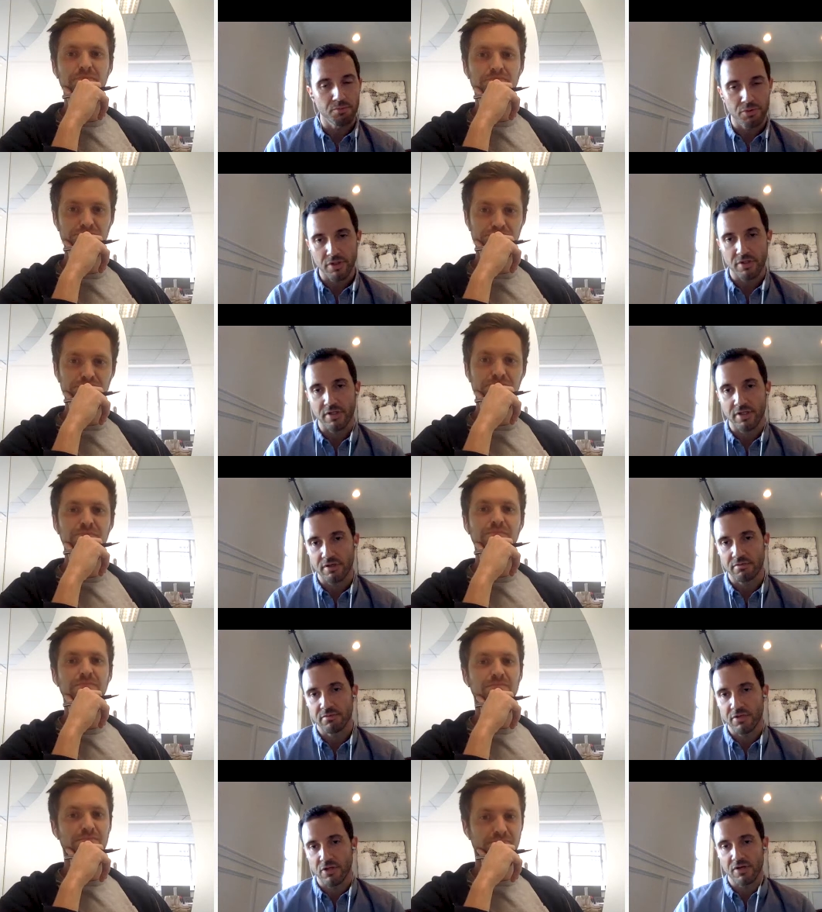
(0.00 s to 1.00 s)
Speaker 1: you know, book,
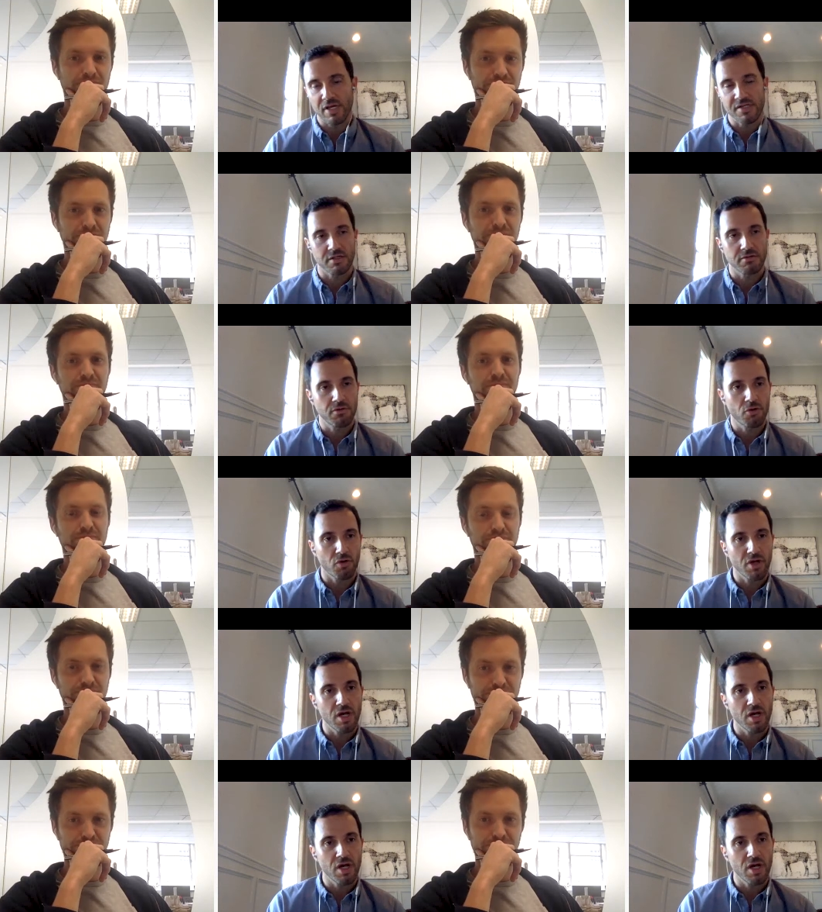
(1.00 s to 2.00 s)
and you know he has a whole
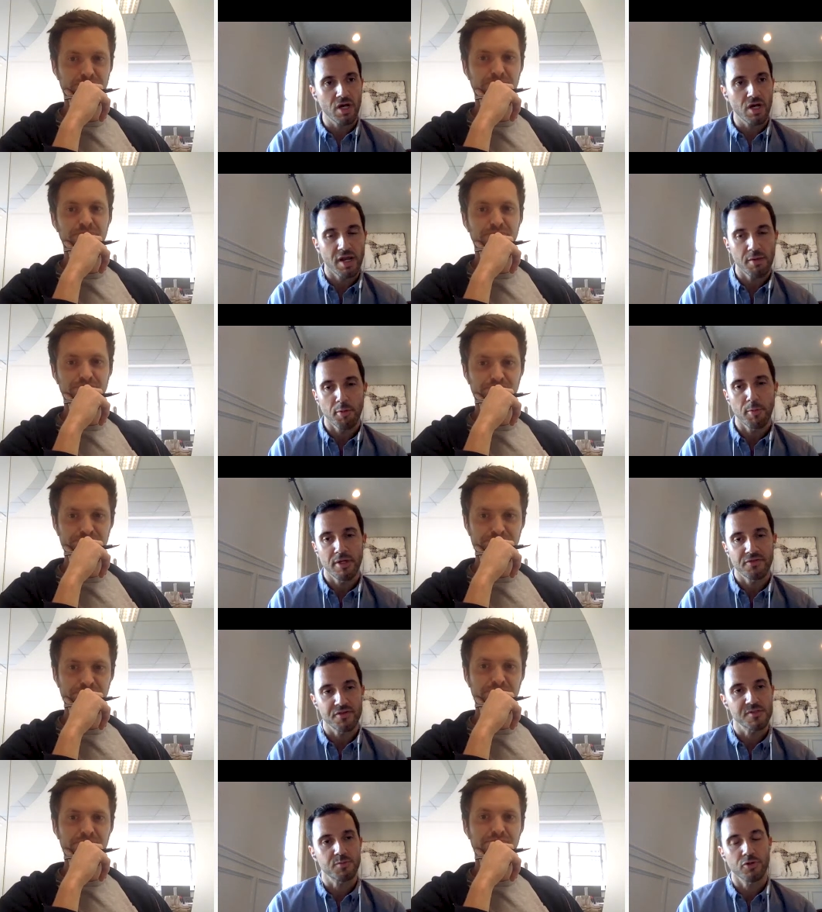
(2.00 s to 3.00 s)
company around enablement
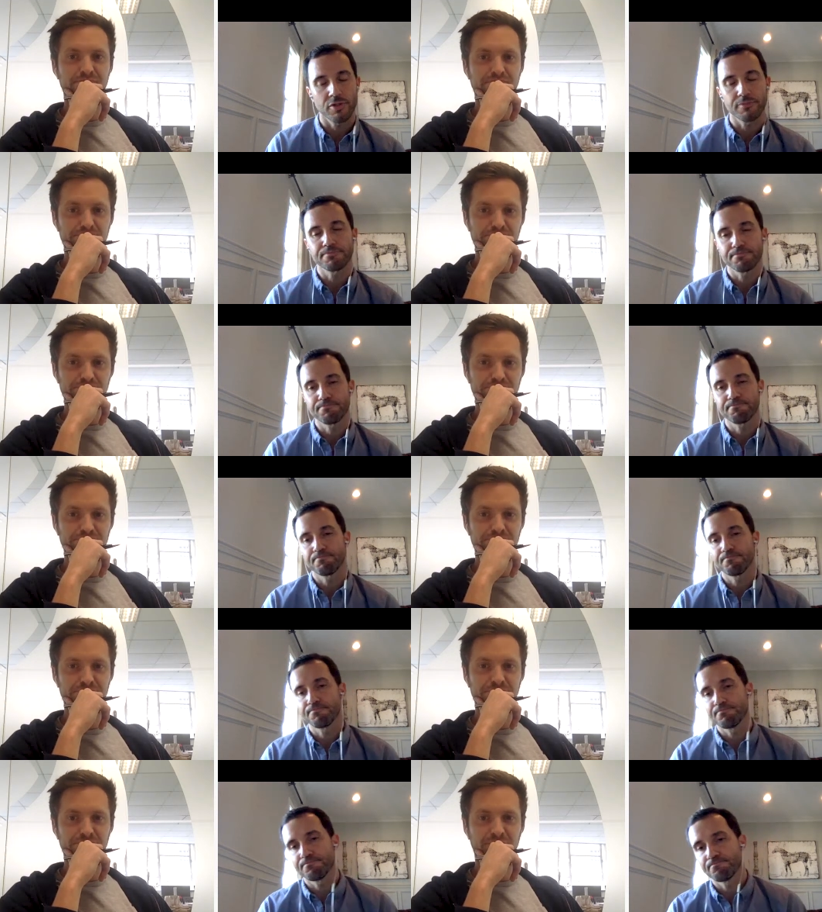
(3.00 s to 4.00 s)
at this point.
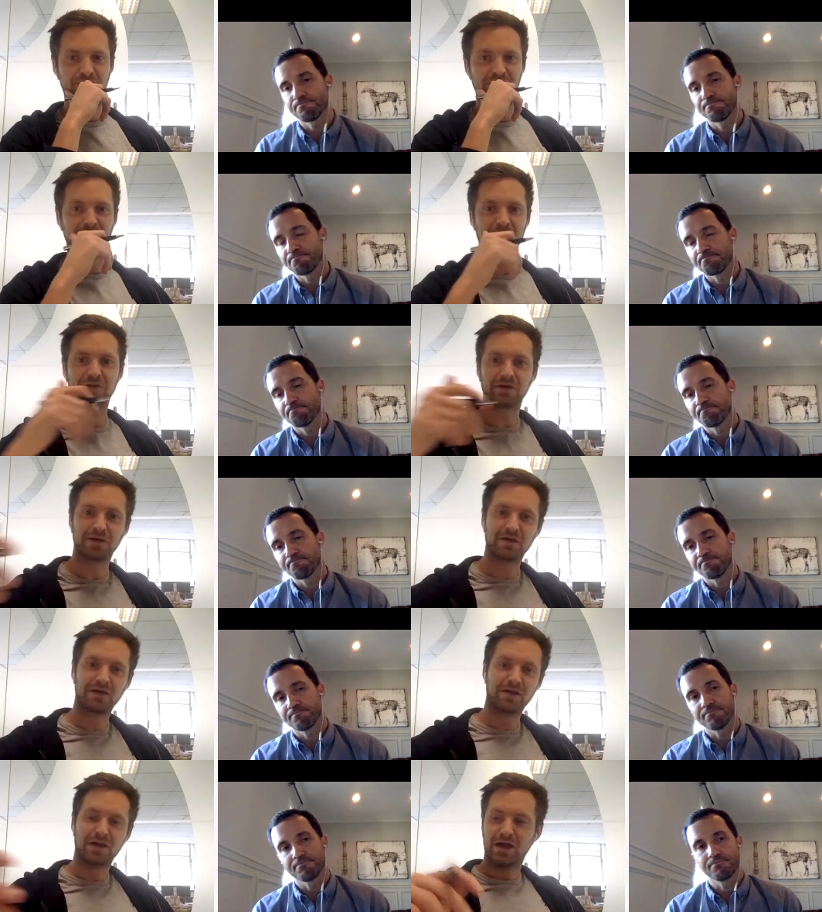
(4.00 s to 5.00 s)
Fantastic.
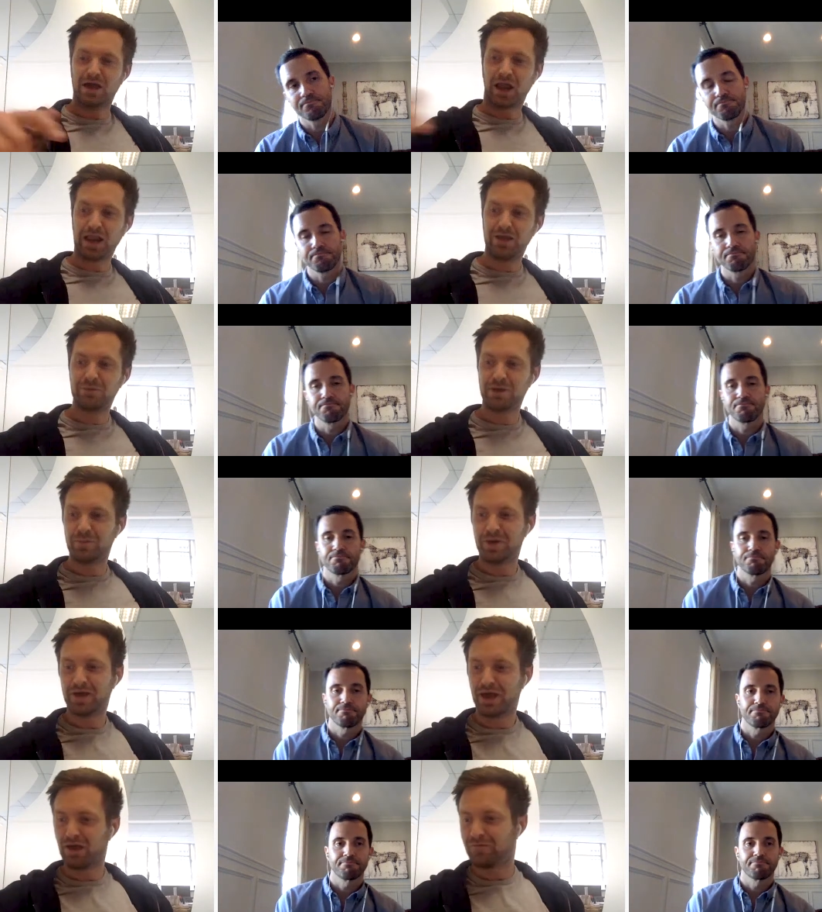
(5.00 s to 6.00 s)
Speaker 2: Well, let me
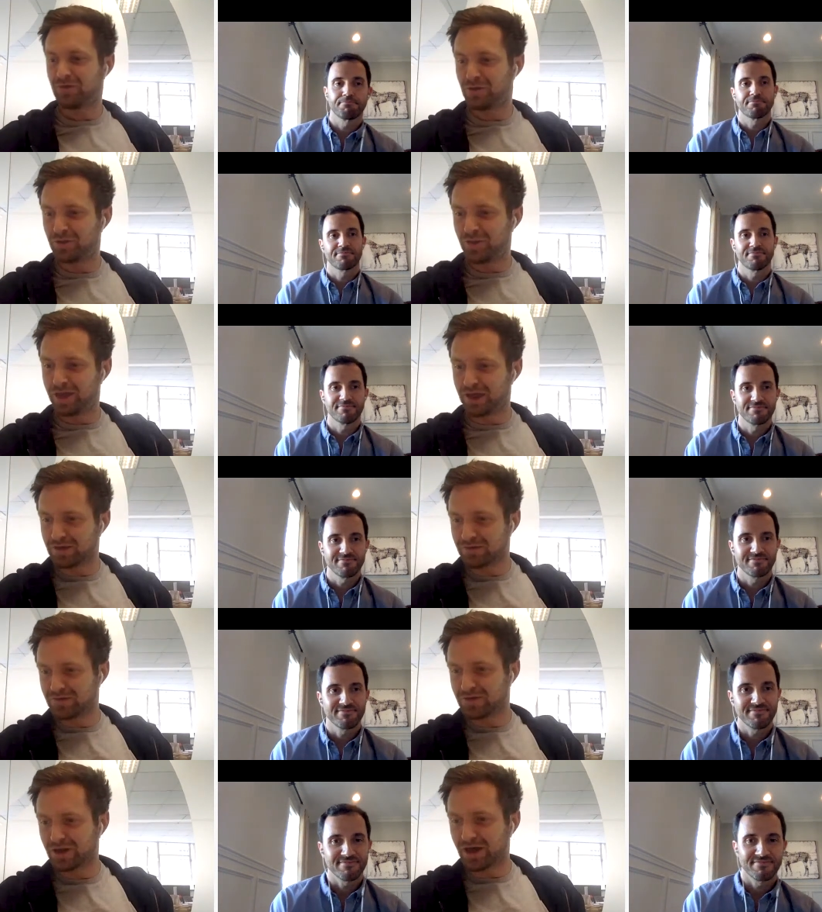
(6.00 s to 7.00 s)
pick out a few
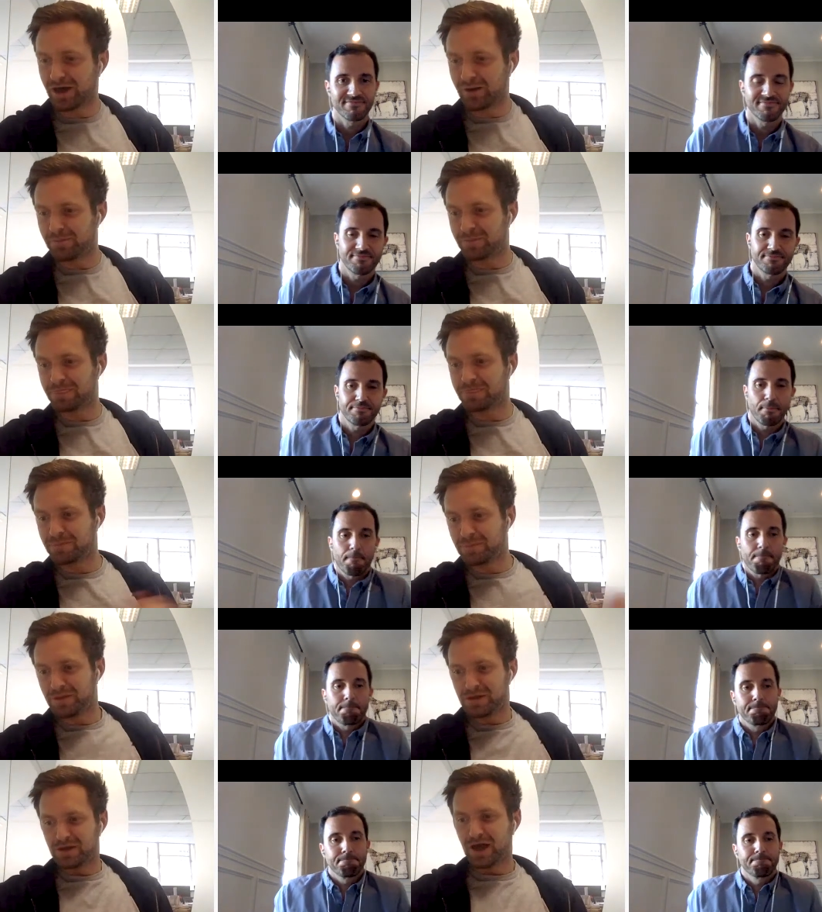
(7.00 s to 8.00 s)
things. Um,
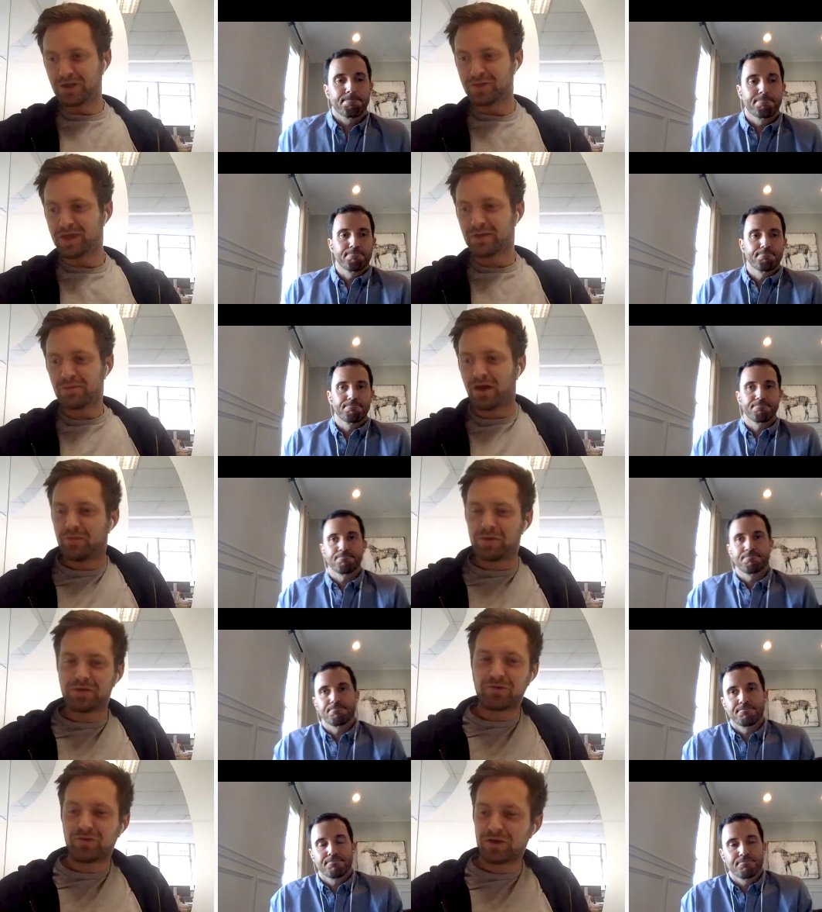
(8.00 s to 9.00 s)
I think it might have been
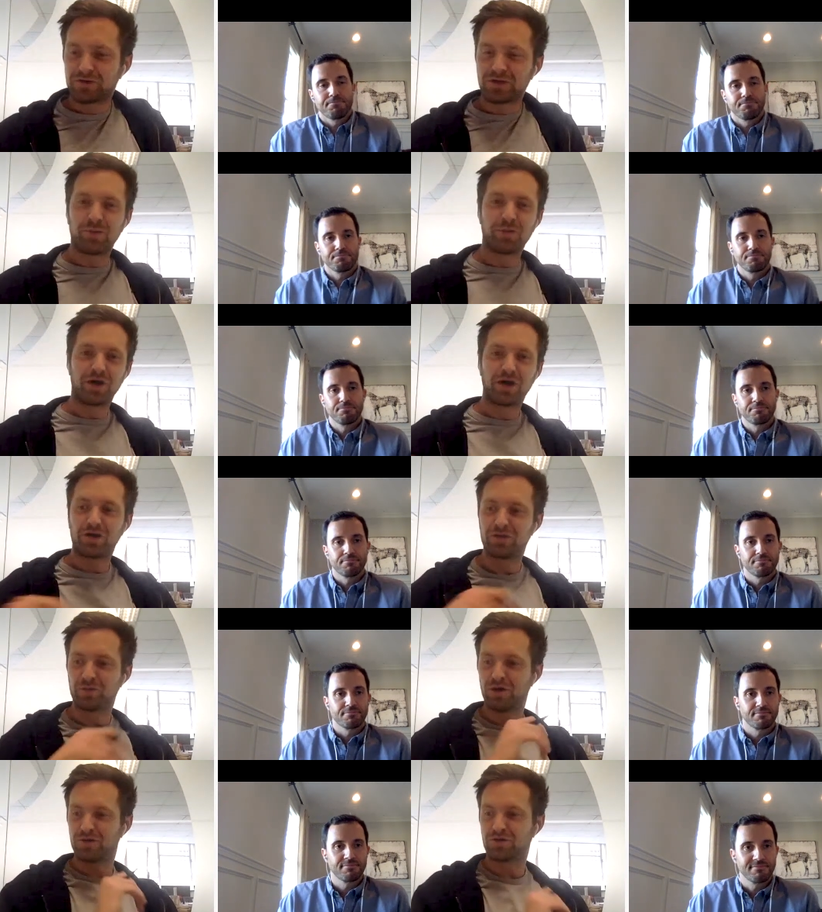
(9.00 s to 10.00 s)
the first time we heard the
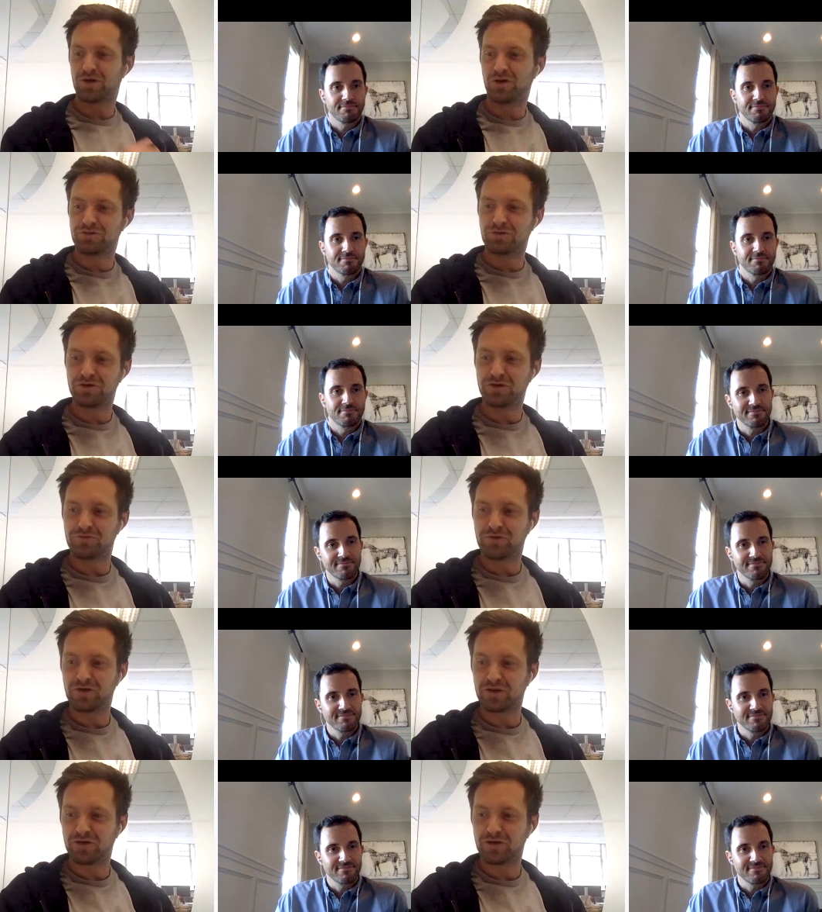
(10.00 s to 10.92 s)
words culture